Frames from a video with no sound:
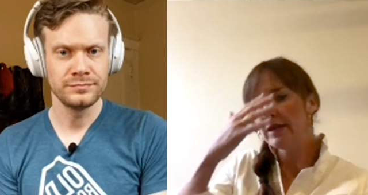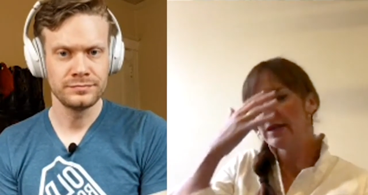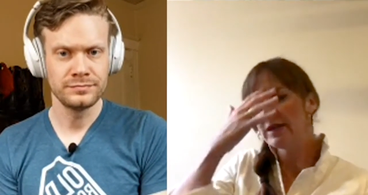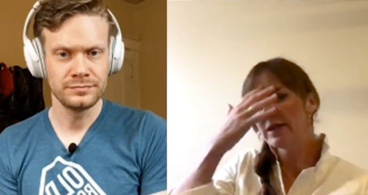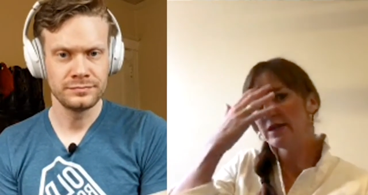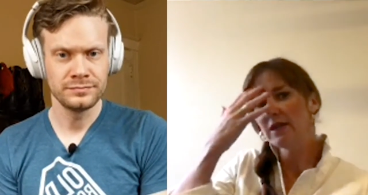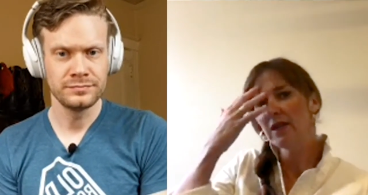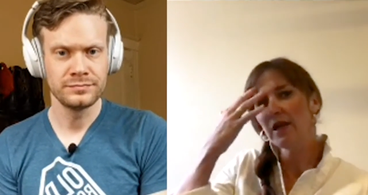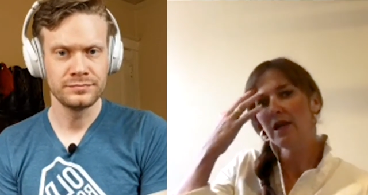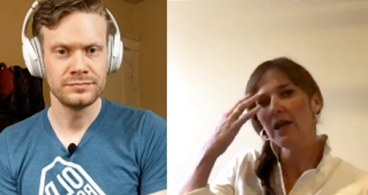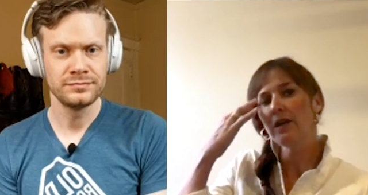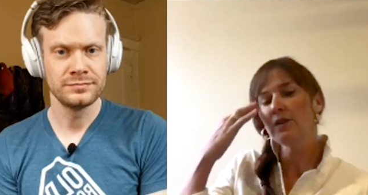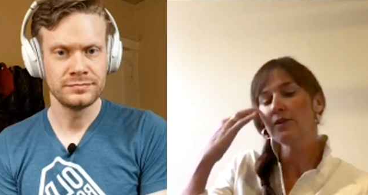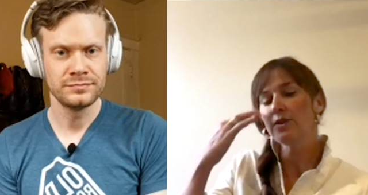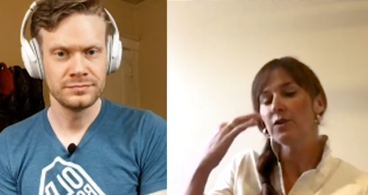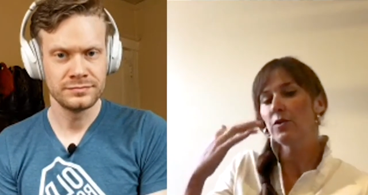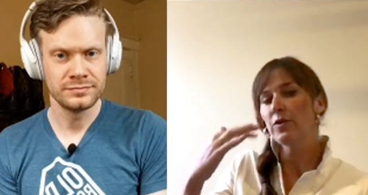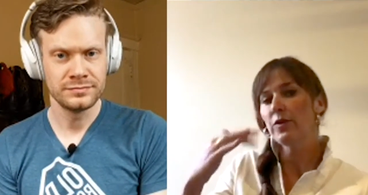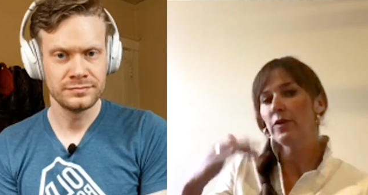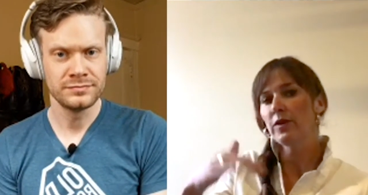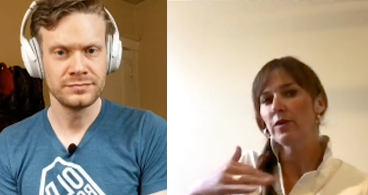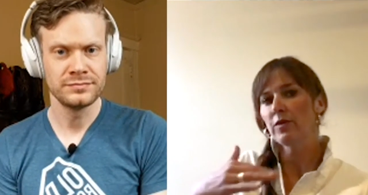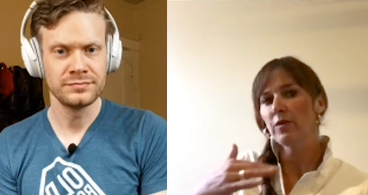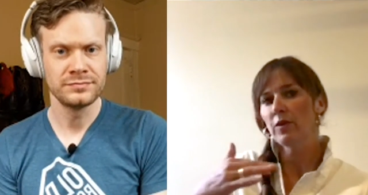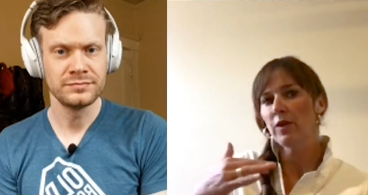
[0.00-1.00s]
Speaker 1: It's not so
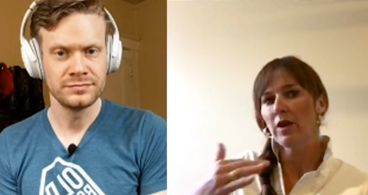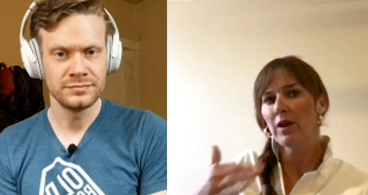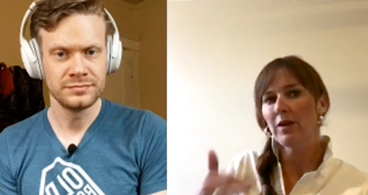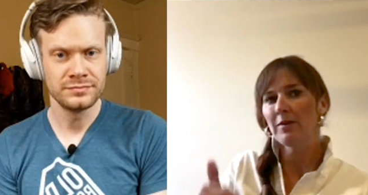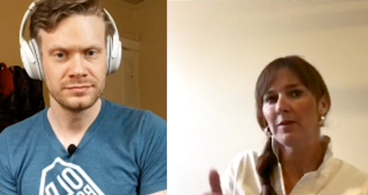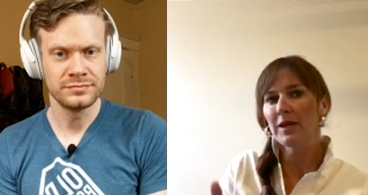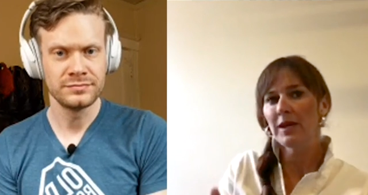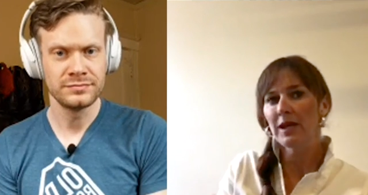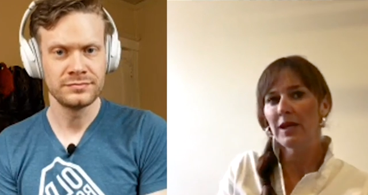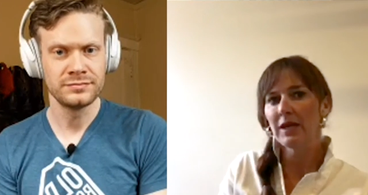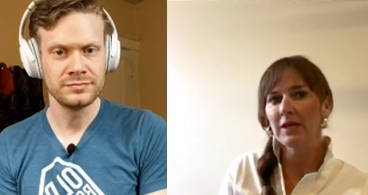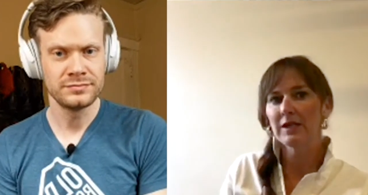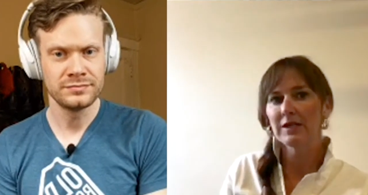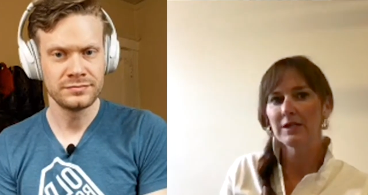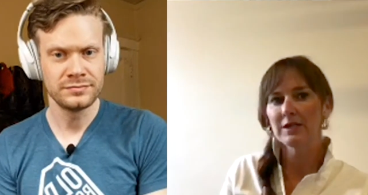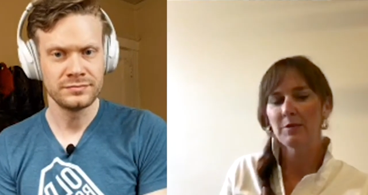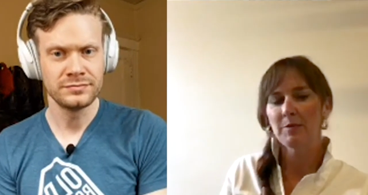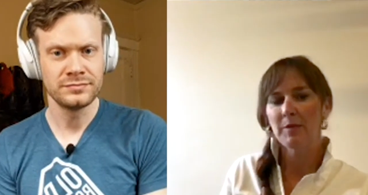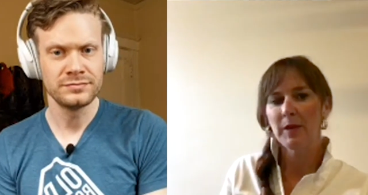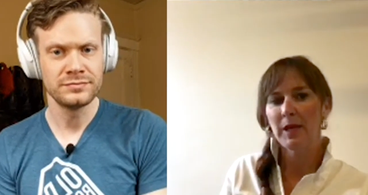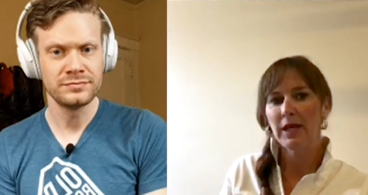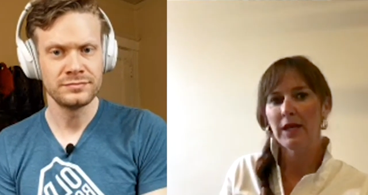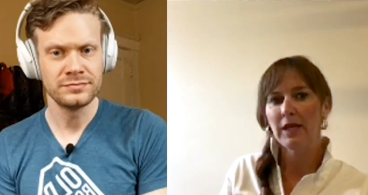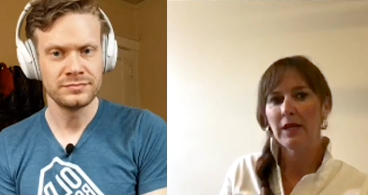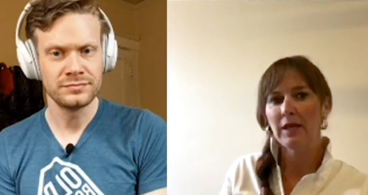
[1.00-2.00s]
we're, we're not making in
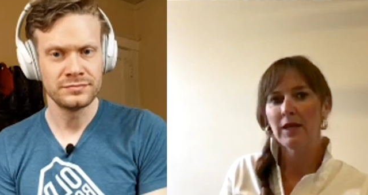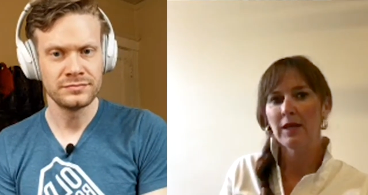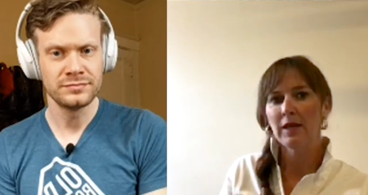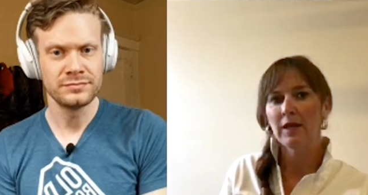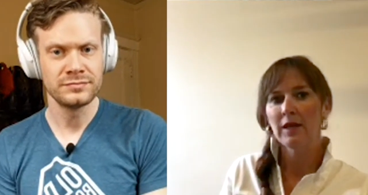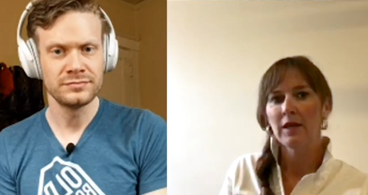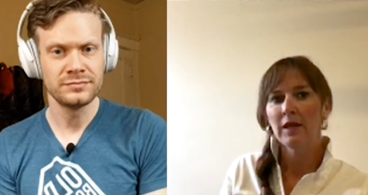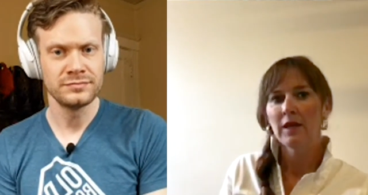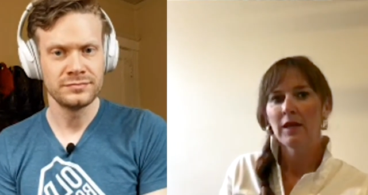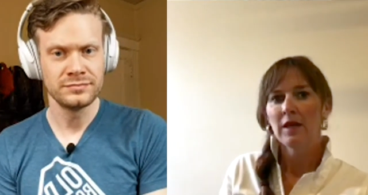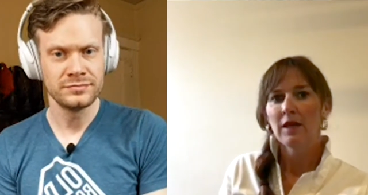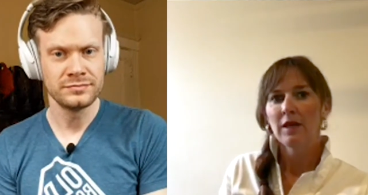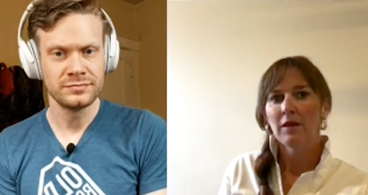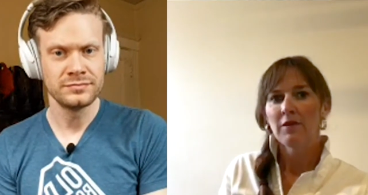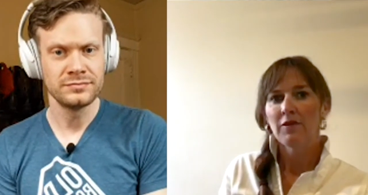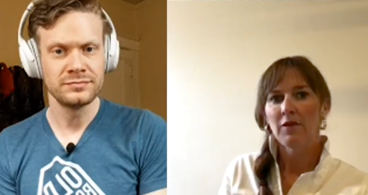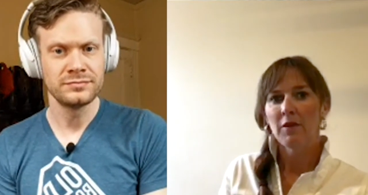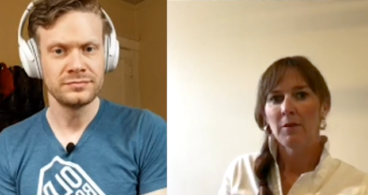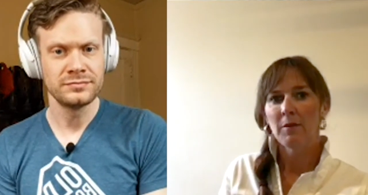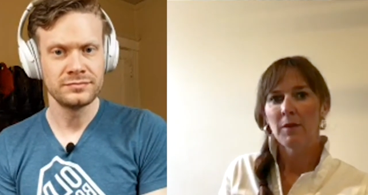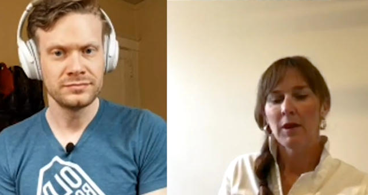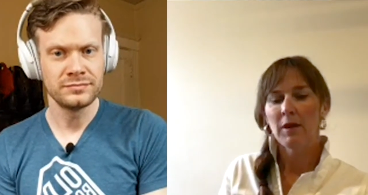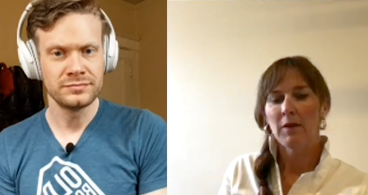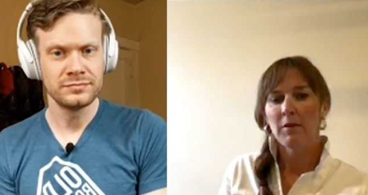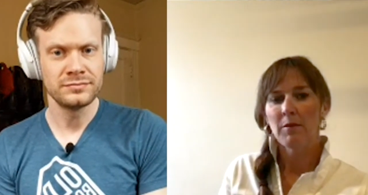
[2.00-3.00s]
Spain
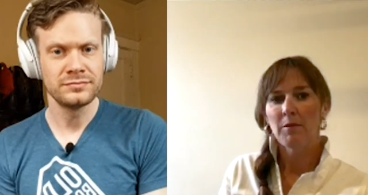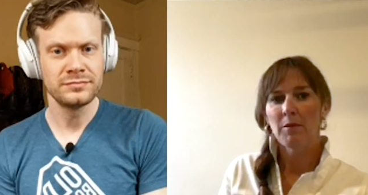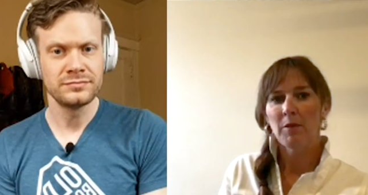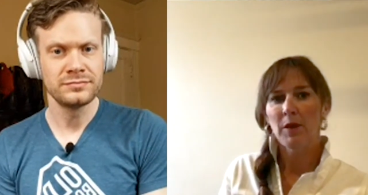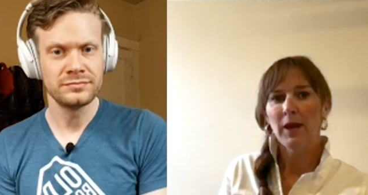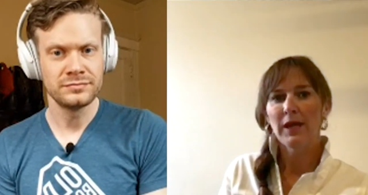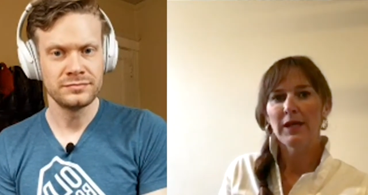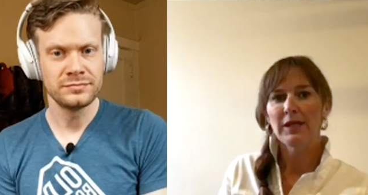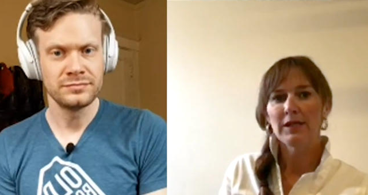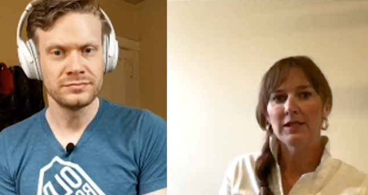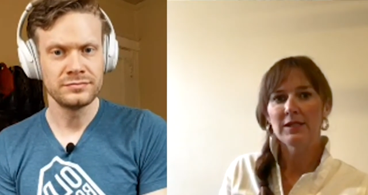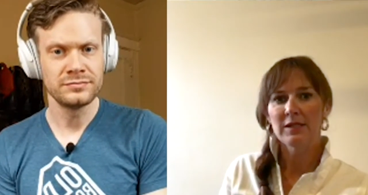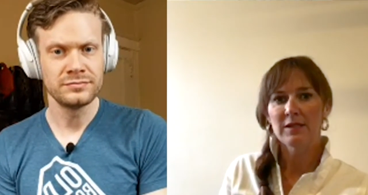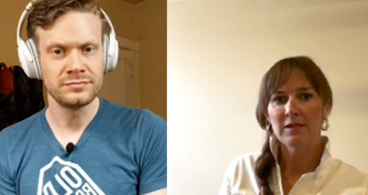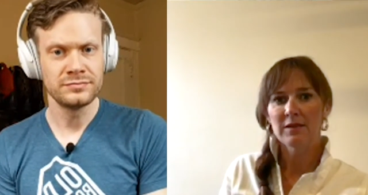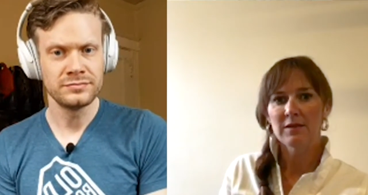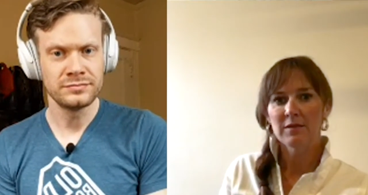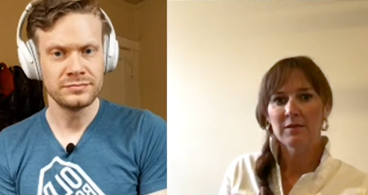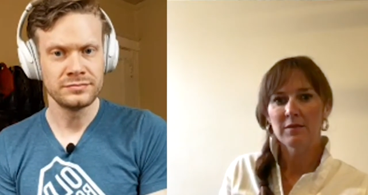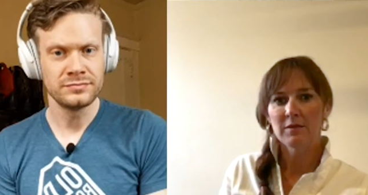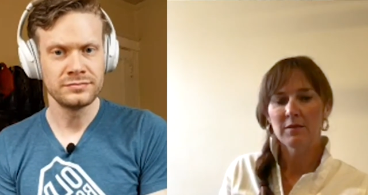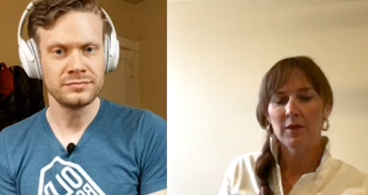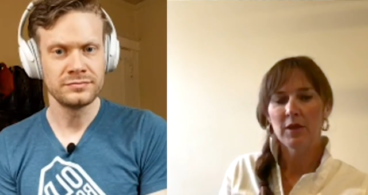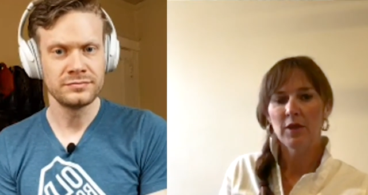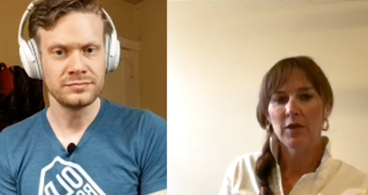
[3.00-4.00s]
from a price
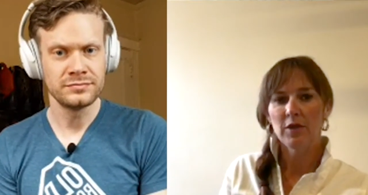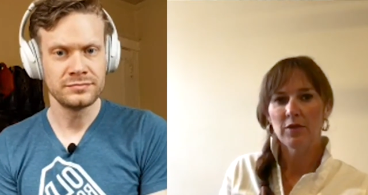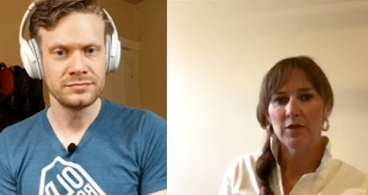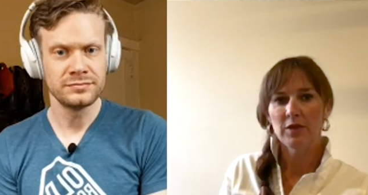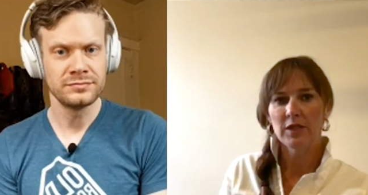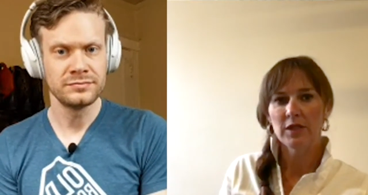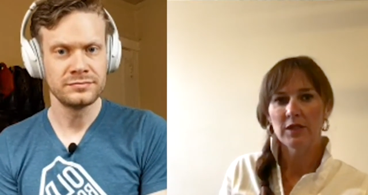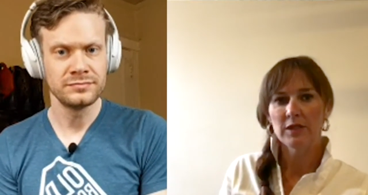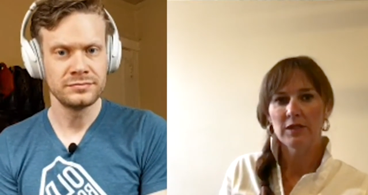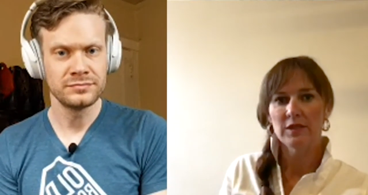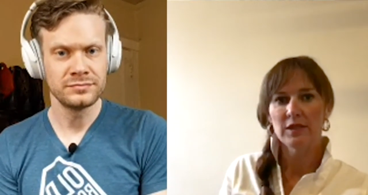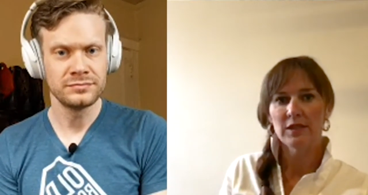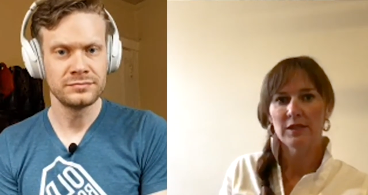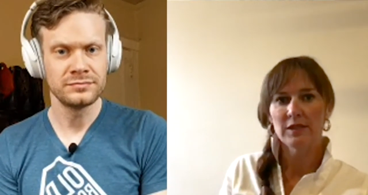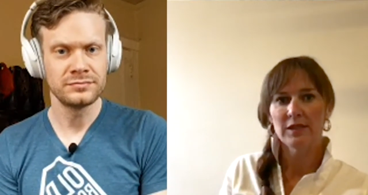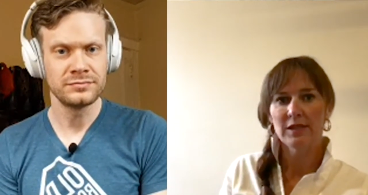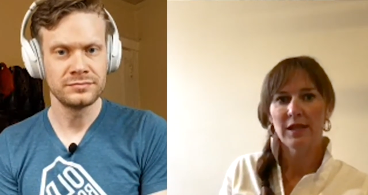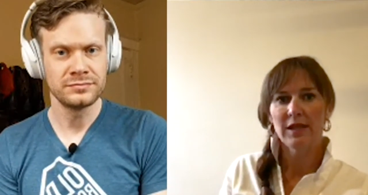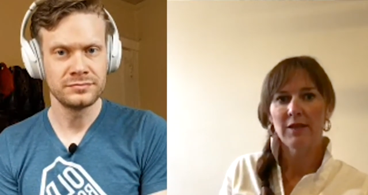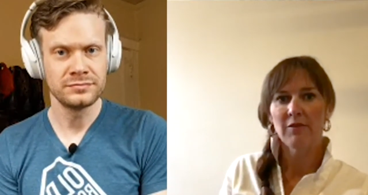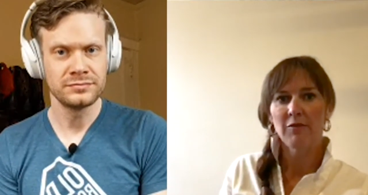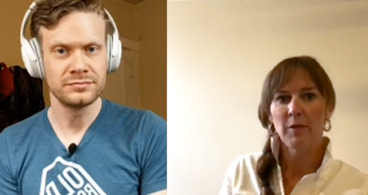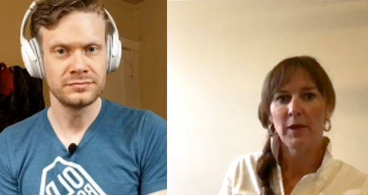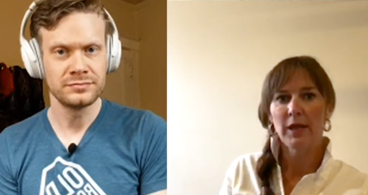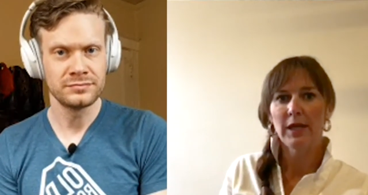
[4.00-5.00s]
you know, to, to
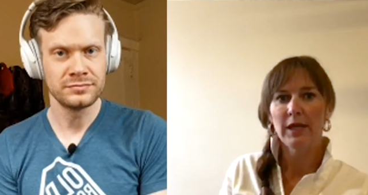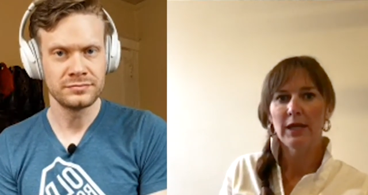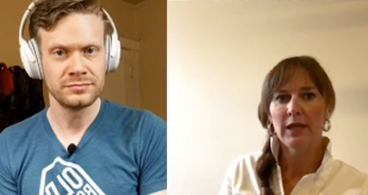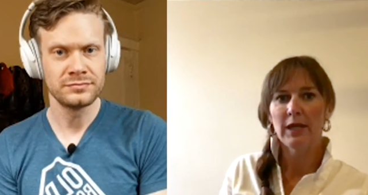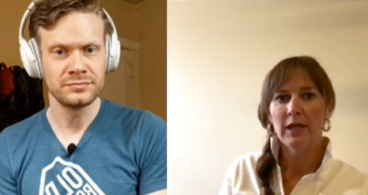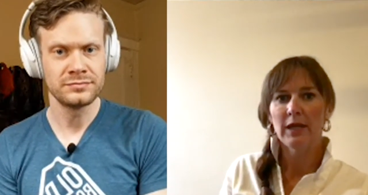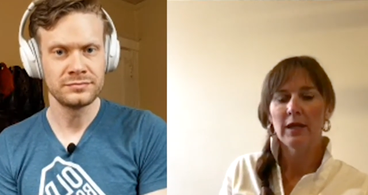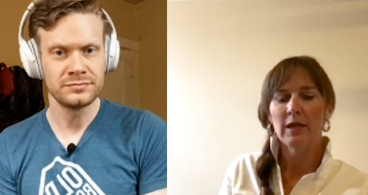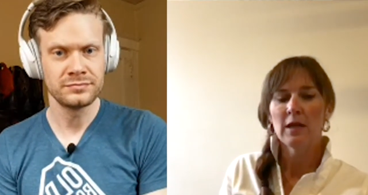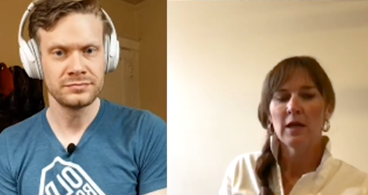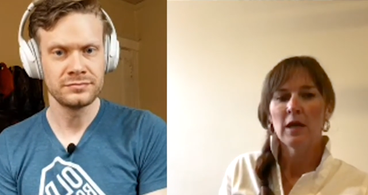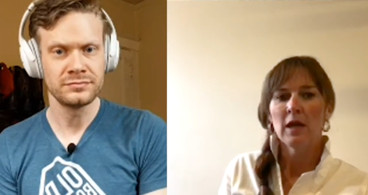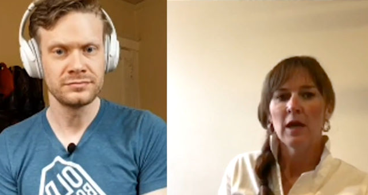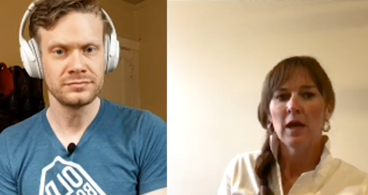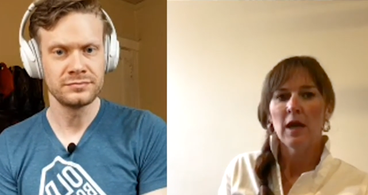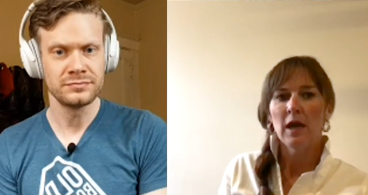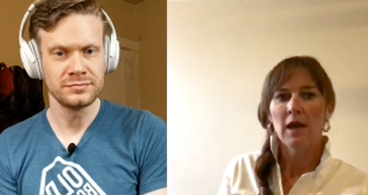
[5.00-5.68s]
save money.